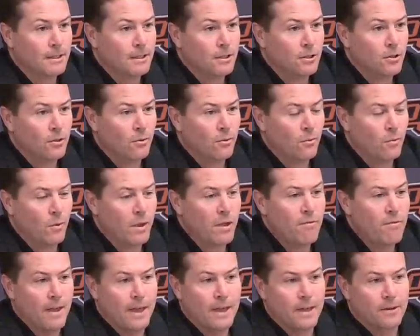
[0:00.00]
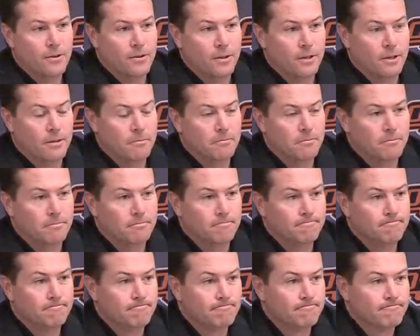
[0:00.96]
We've had to
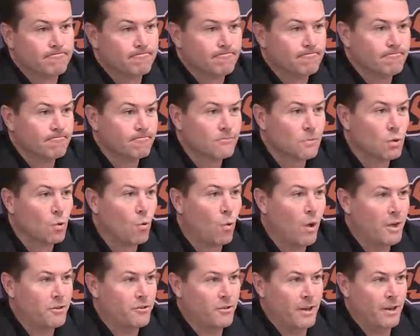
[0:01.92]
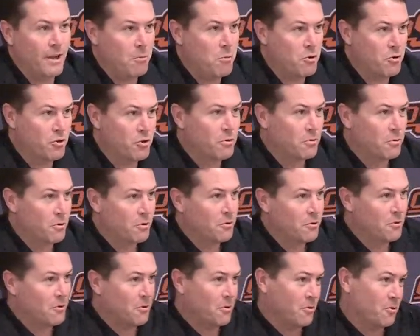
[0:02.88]
watch it, how much
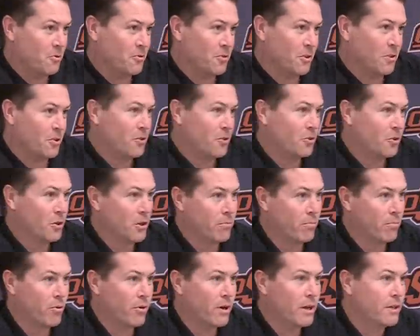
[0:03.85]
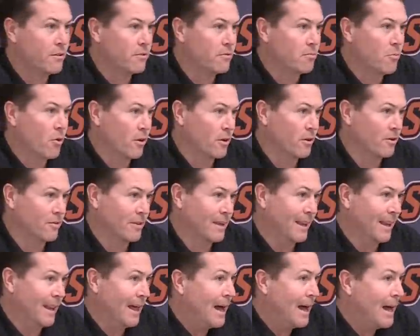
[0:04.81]
you sit there and you could praise Marcus a
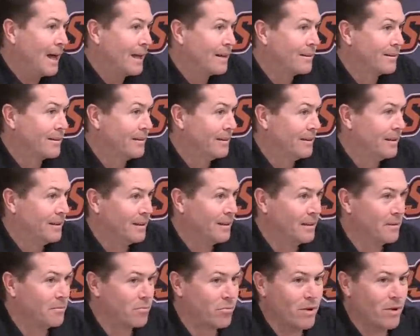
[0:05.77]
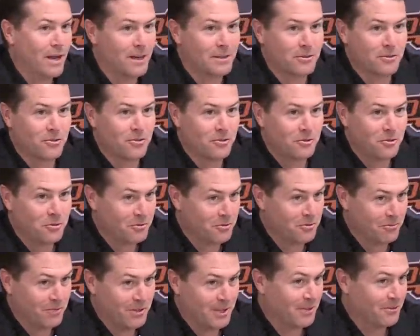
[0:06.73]
lot in practice and do
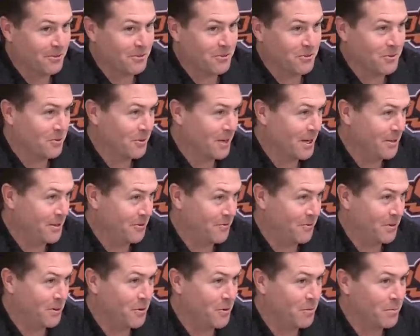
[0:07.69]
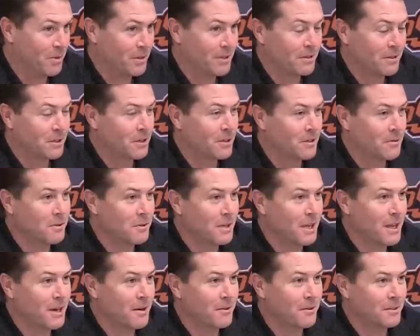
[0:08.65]
some things and show guys film, but, you know, you
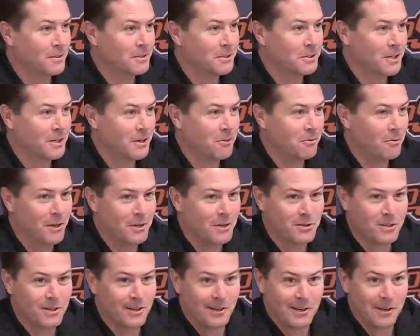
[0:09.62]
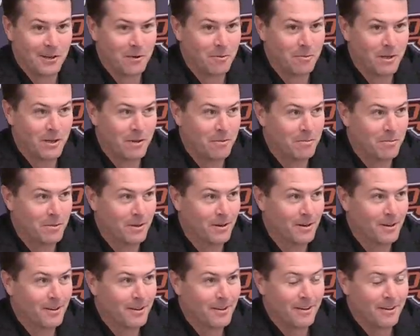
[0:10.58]
gotta watch it a little bit. But